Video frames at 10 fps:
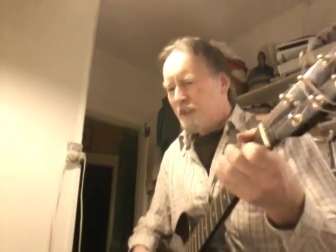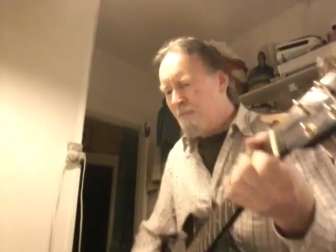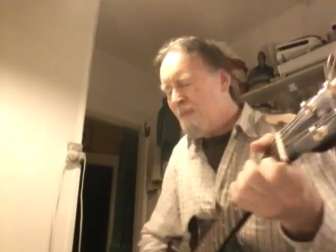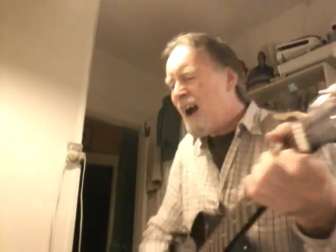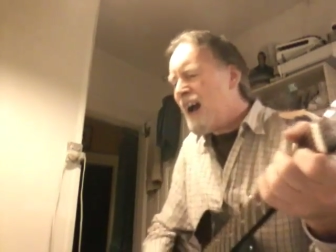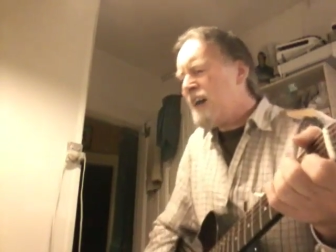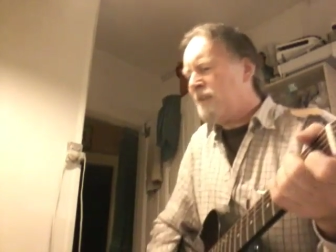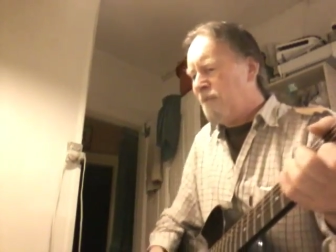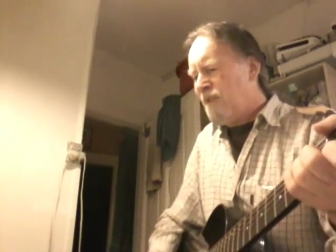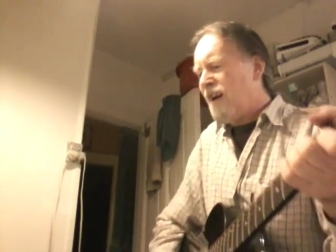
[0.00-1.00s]
You
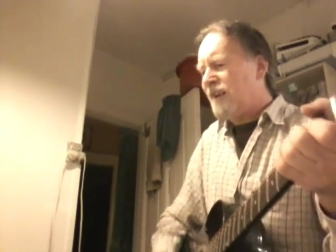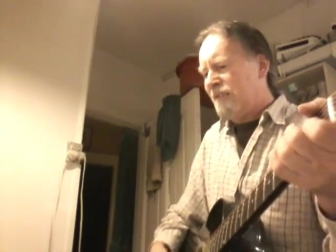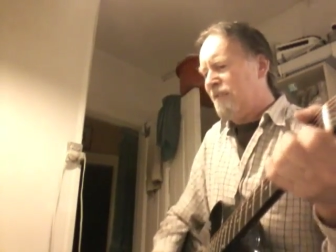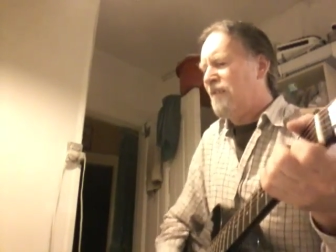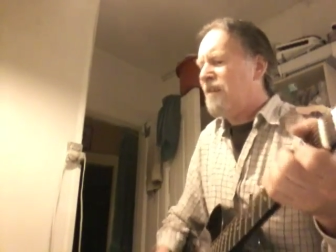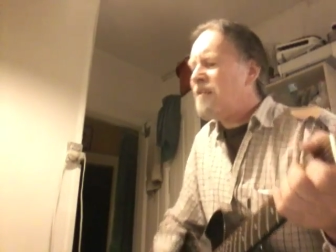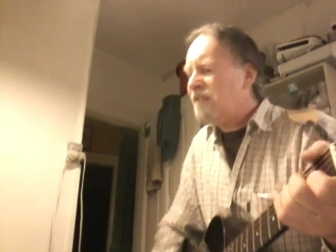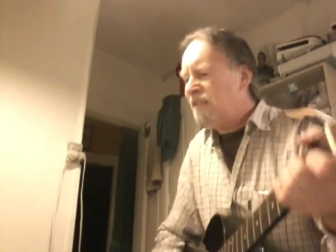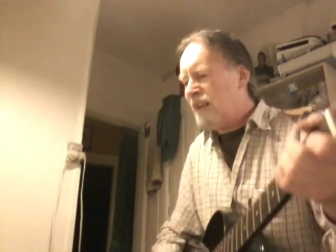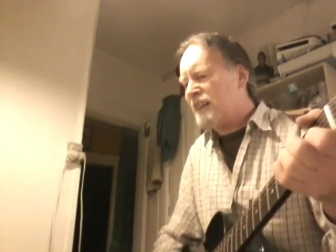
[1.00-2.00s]
might rock and
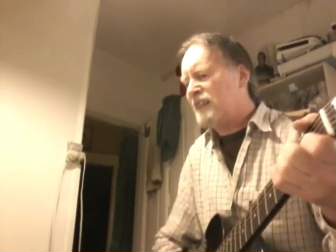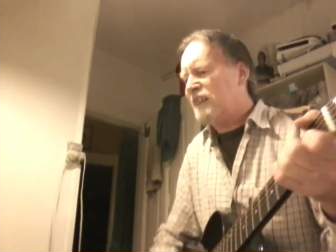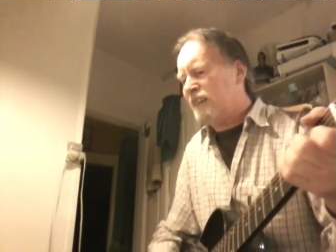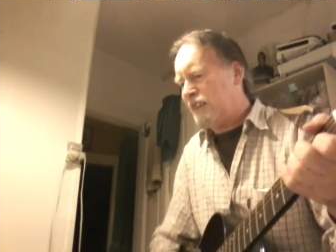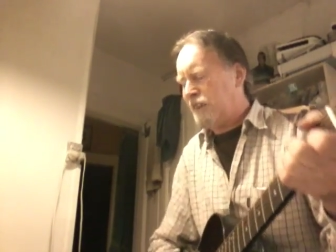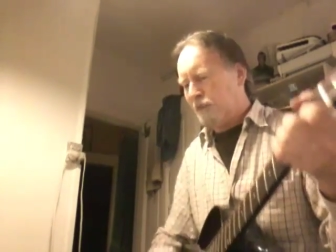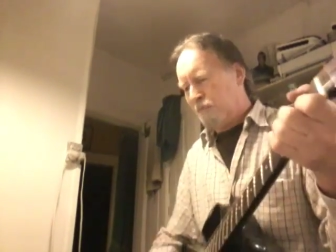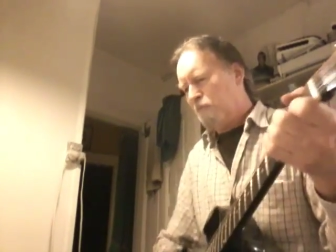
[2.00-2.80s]
roll magic,